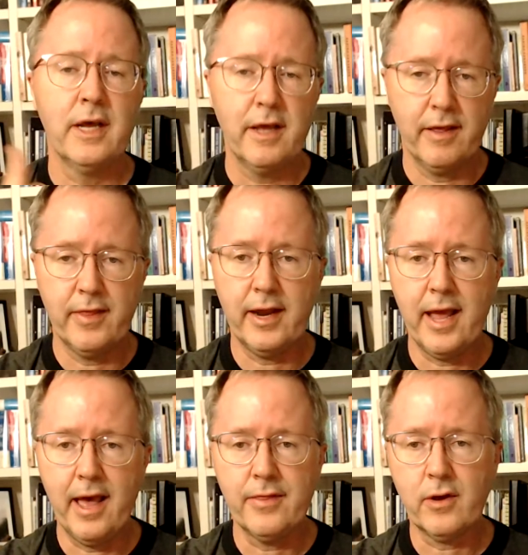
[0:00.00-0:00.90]
and then
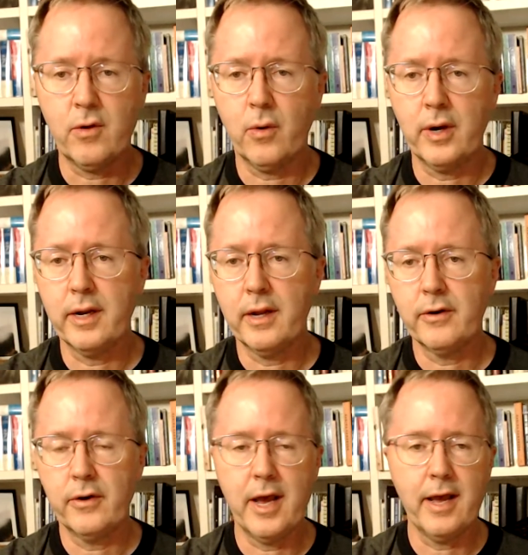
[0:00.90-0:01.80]
add the chord in
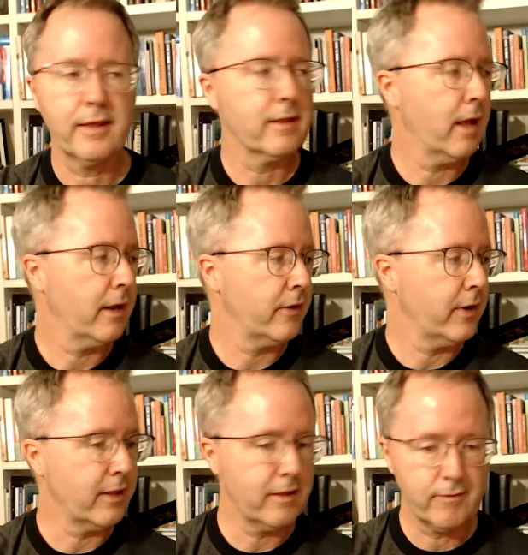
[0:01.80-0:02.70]

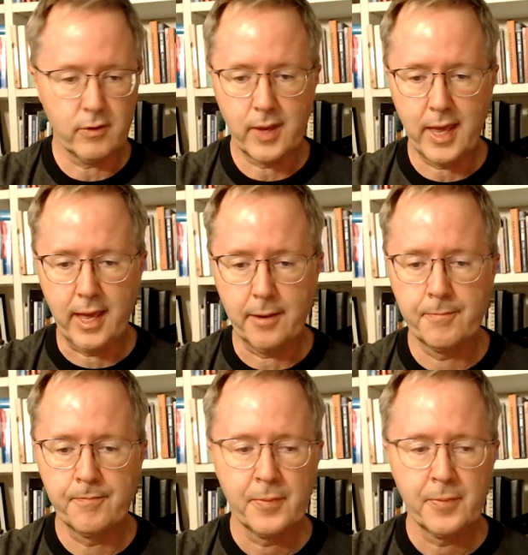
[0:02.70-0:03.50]
underneath if you can.